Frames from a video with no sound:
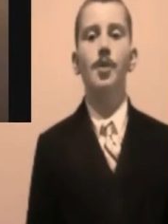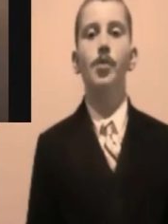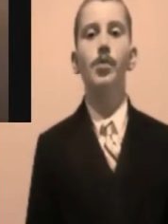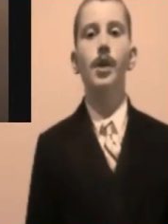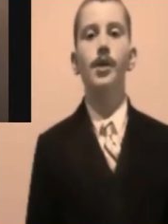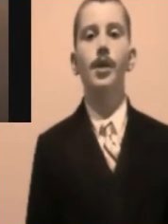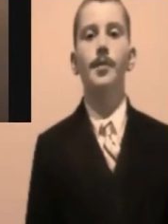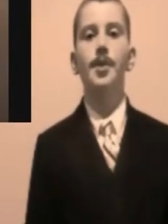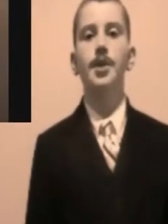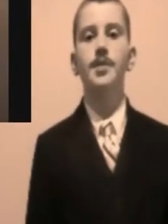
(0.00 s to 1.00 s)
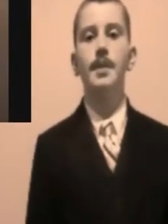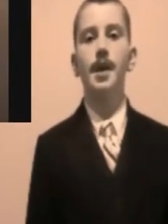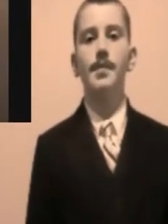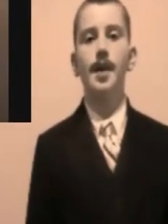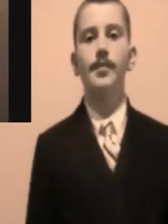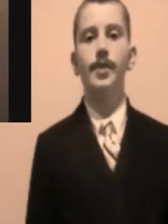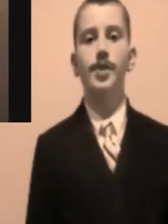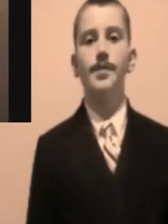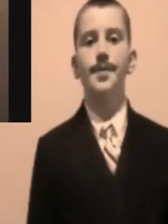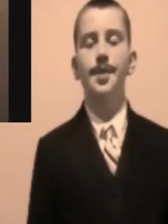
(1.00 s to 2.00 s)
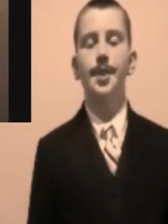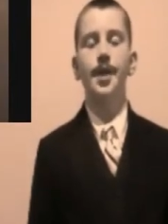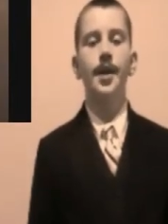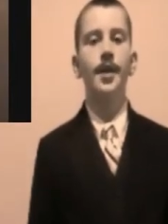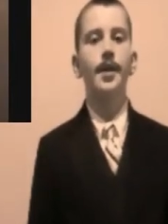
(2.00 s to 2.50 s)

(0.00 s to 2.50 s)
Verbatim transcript: a cool helicopter inspired by a French inventor.